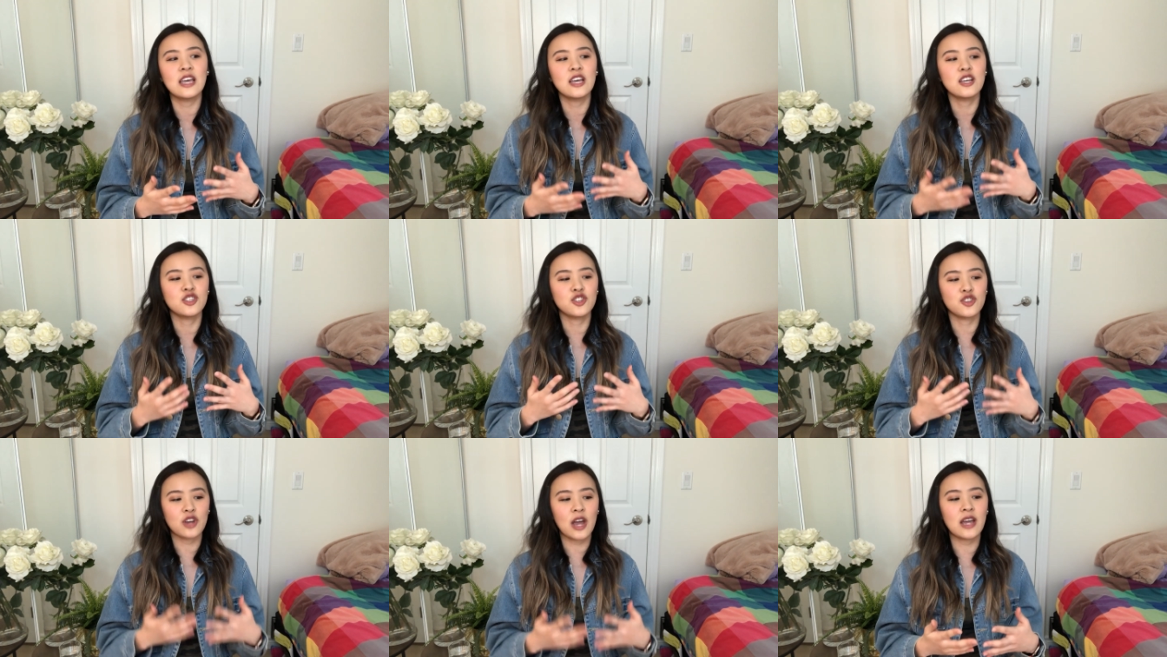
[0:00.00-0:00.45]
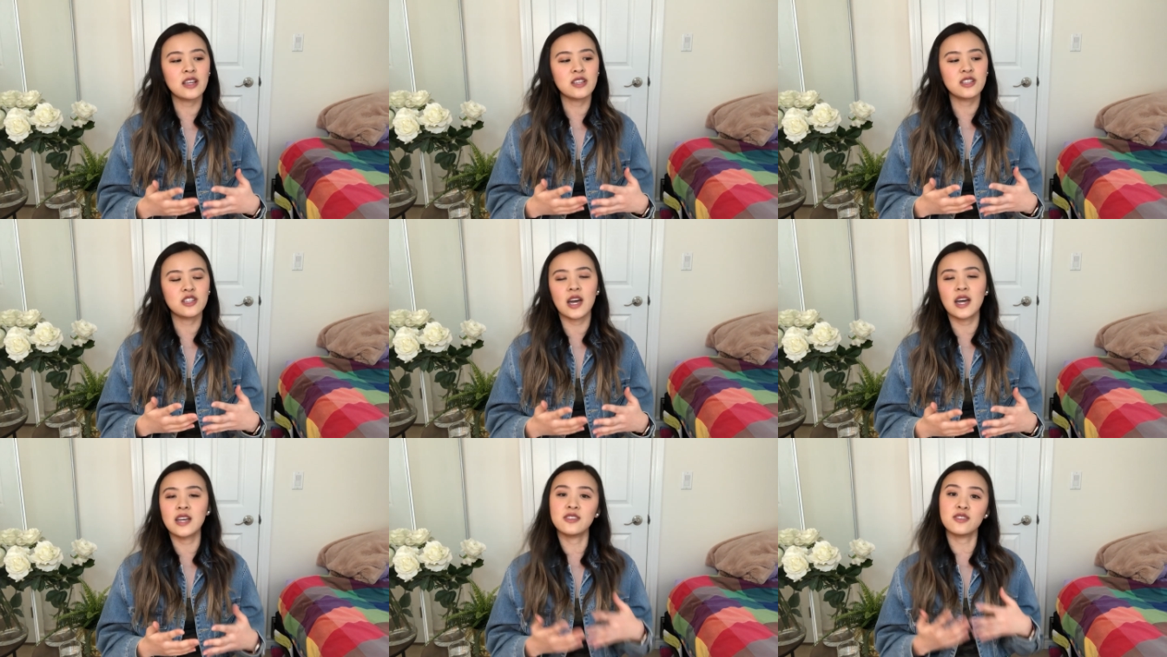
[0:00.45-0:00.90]

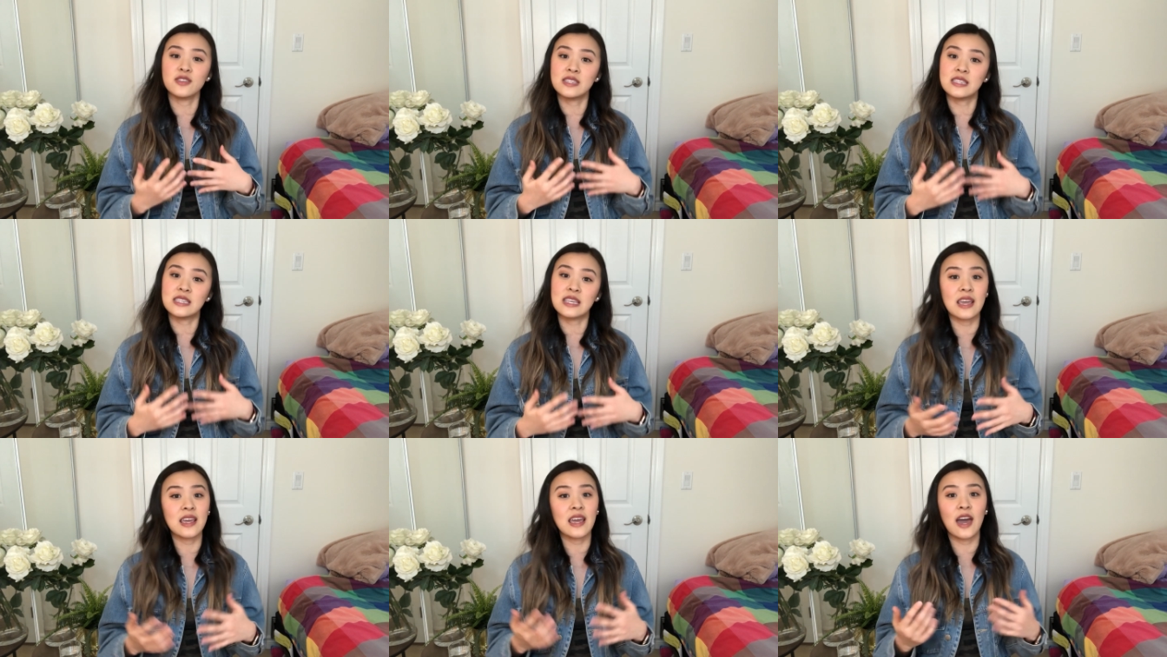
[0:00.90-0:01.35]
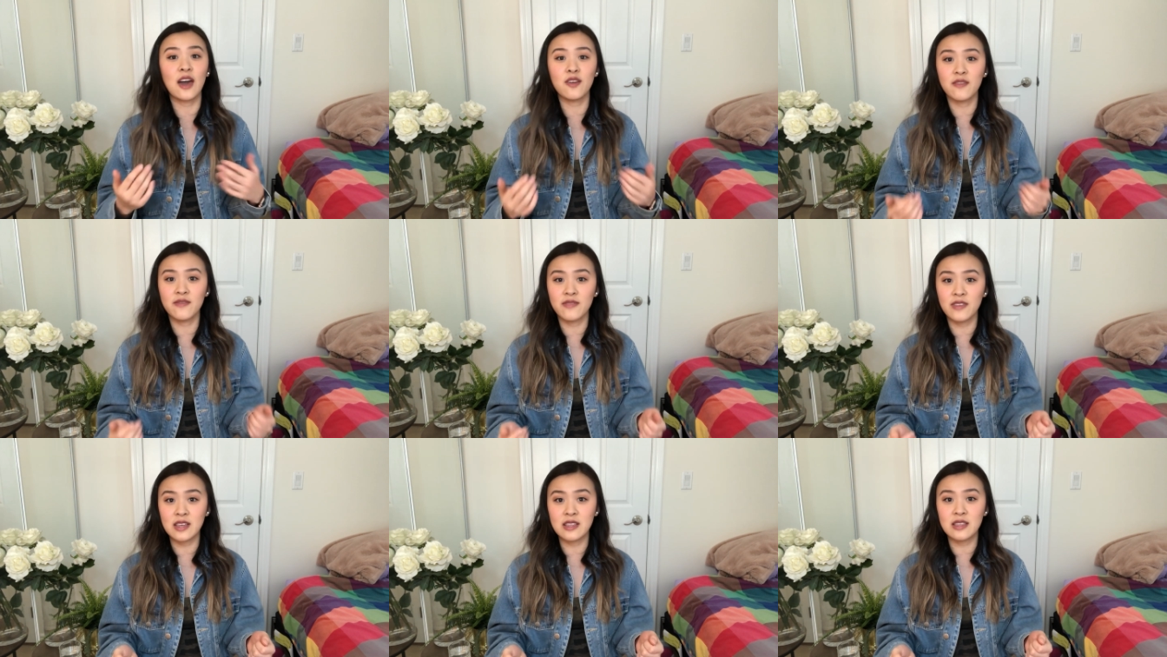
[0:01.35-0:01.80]
strategized on staying out
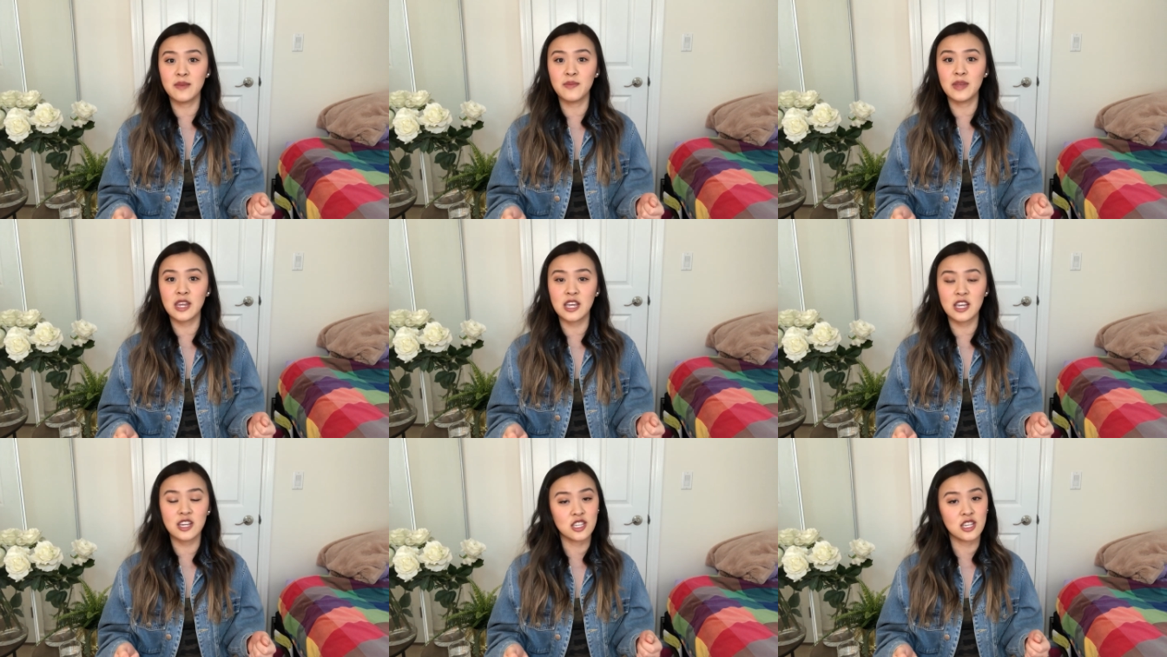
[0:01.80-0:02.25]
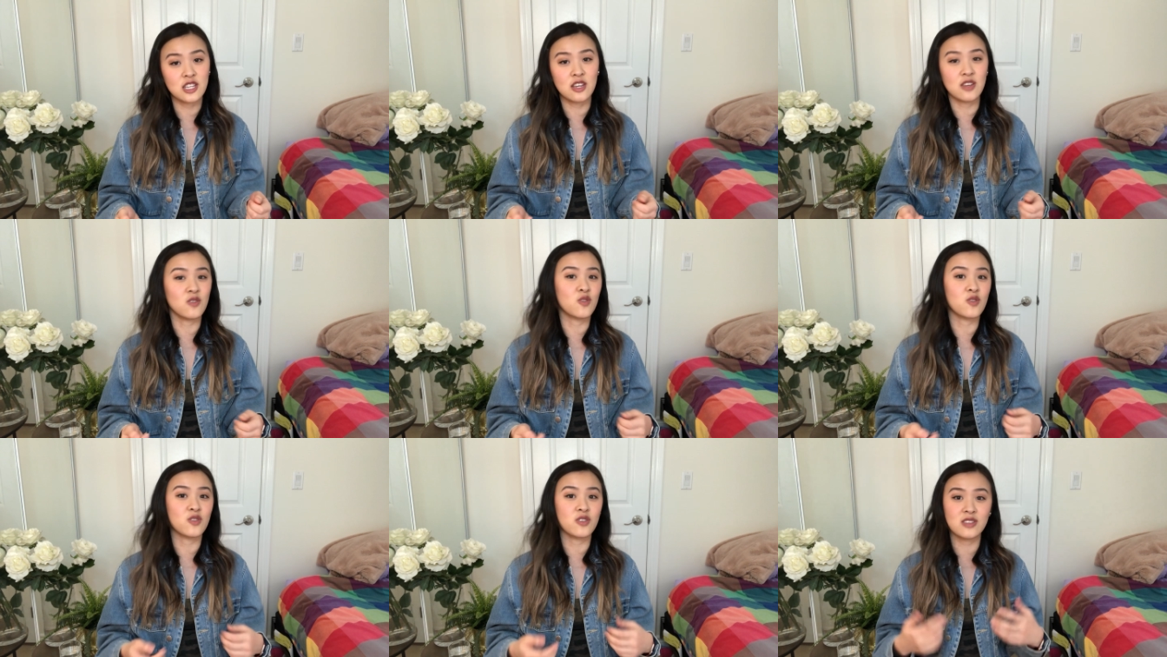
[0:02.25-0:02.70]
of the elimination
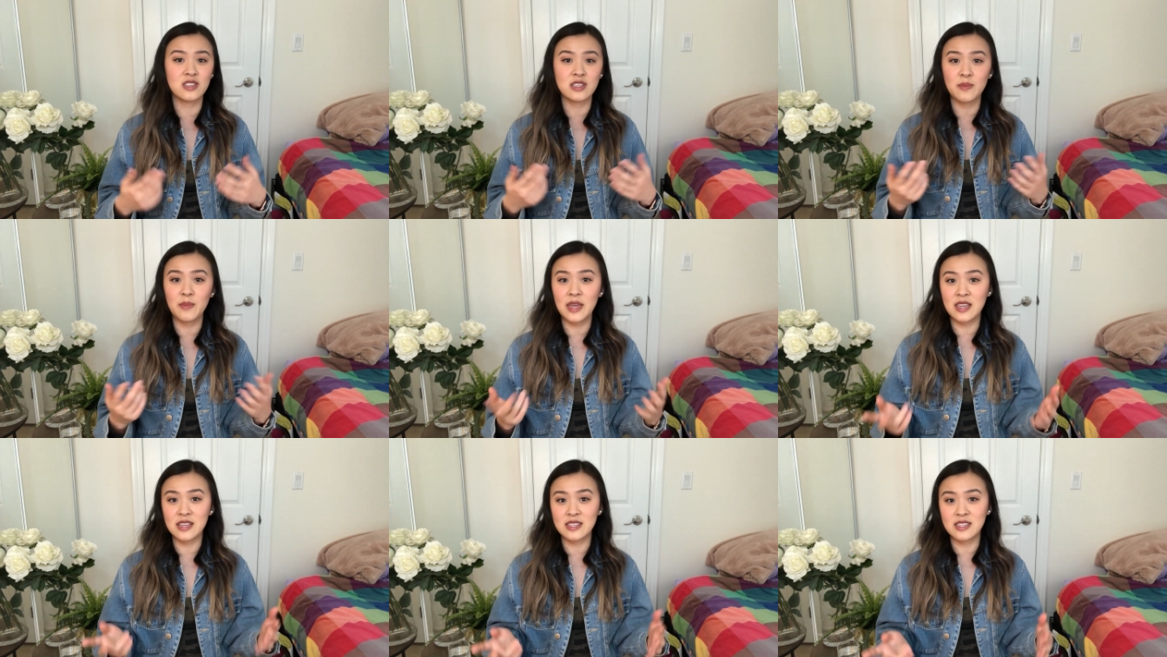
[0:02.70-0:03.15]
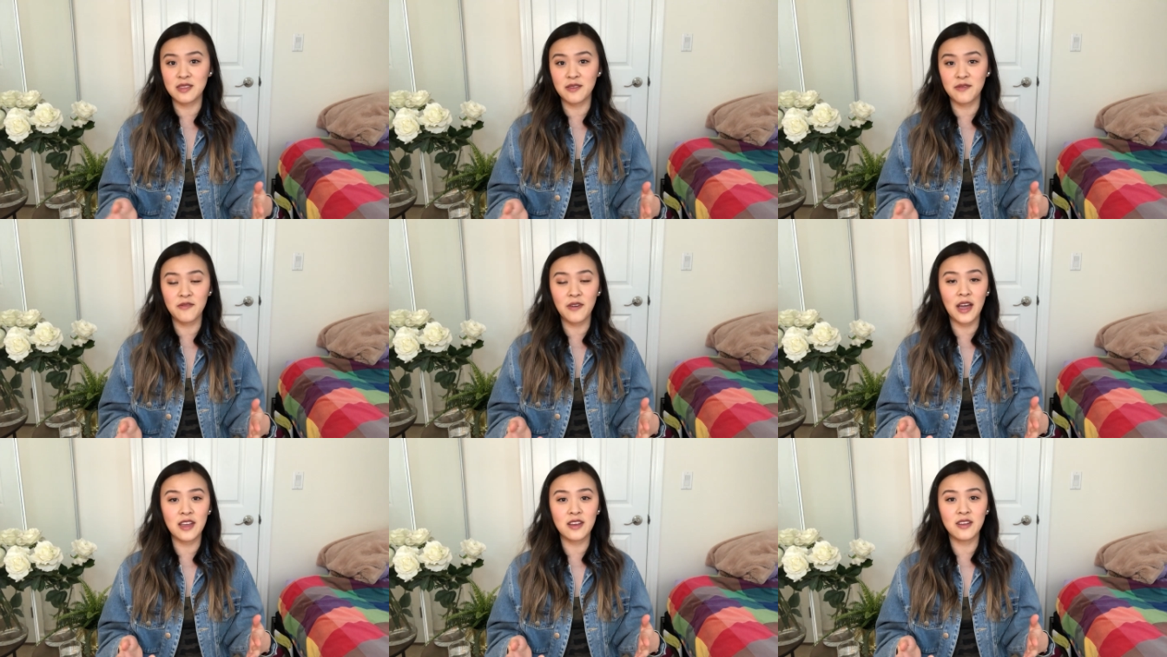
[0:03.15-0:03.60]
in order to make it to the
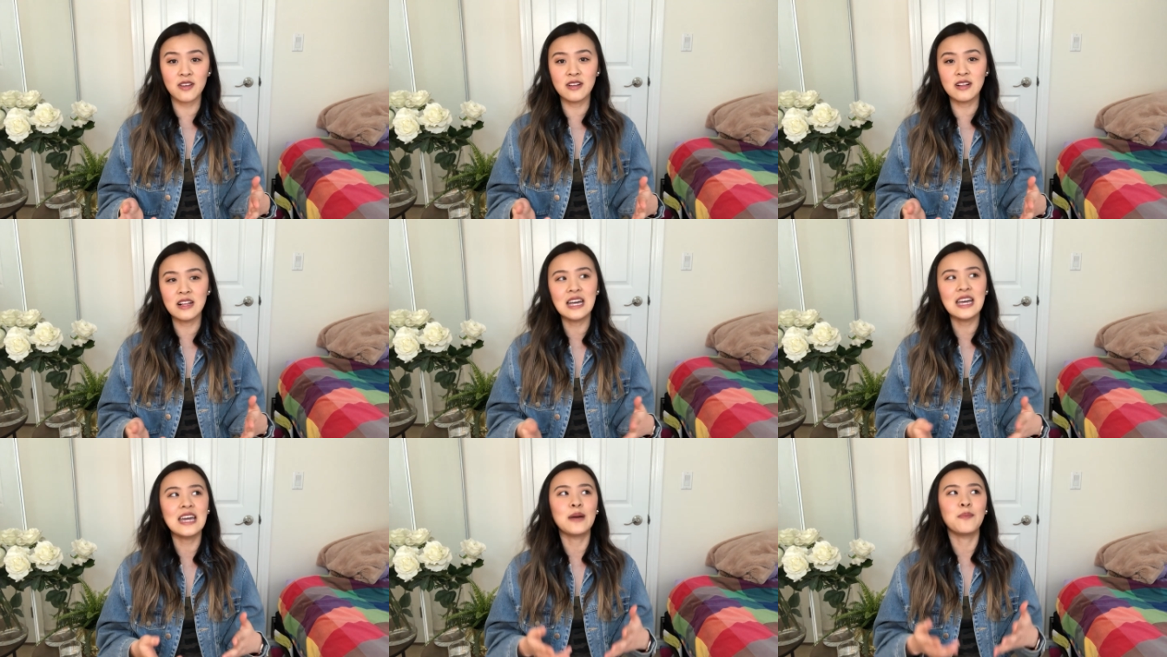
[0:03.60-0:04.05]
final,